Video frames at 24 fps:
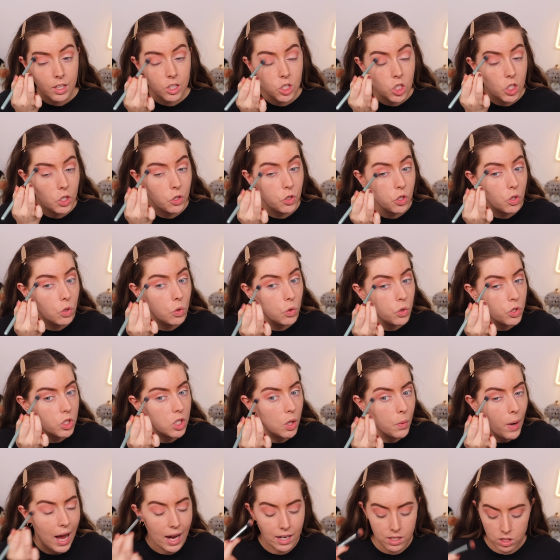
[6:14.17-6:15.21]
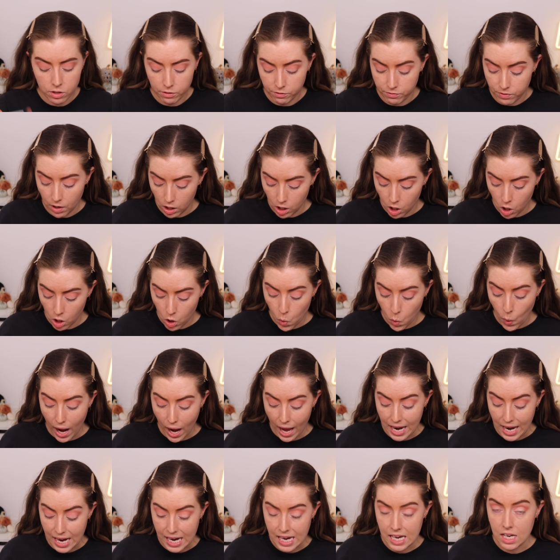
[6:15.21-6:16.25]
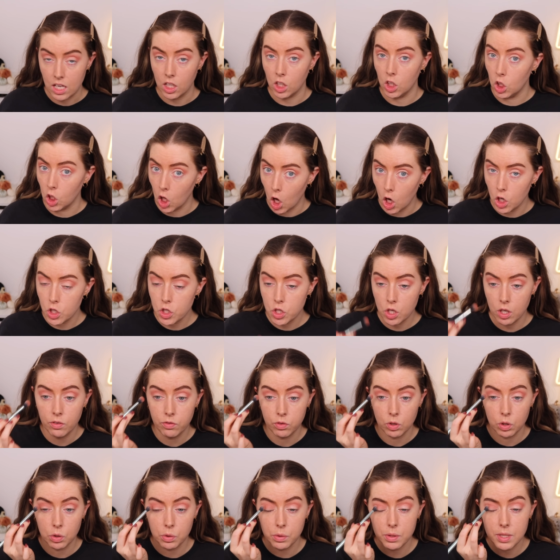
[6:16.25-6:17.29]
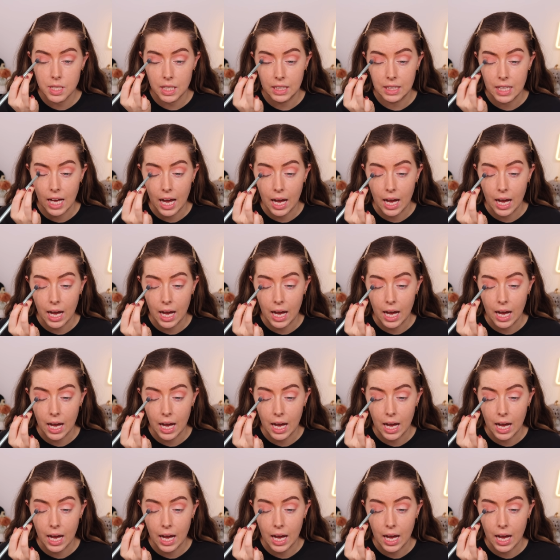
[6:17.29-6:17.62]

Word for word: The children also had to follow a lot of rules in the